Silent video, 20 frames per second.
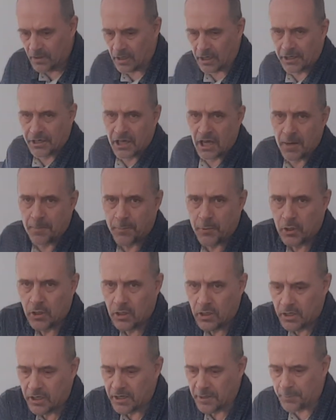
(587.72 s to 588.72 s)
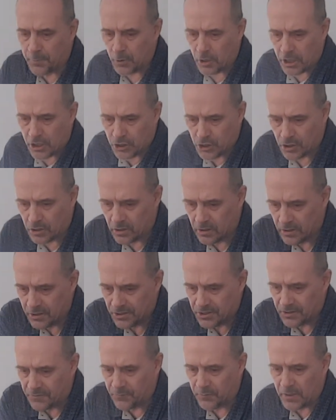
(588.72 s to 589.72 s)
You can't put a lot of pressure
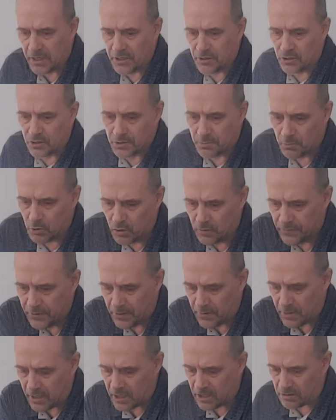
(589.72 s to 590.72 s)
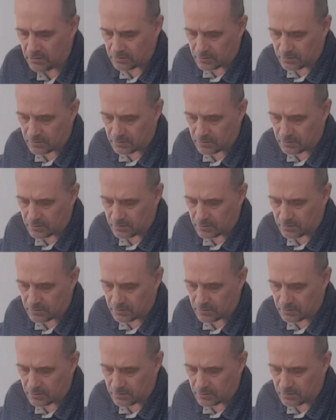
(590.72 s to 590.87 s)
because the fender is moving around.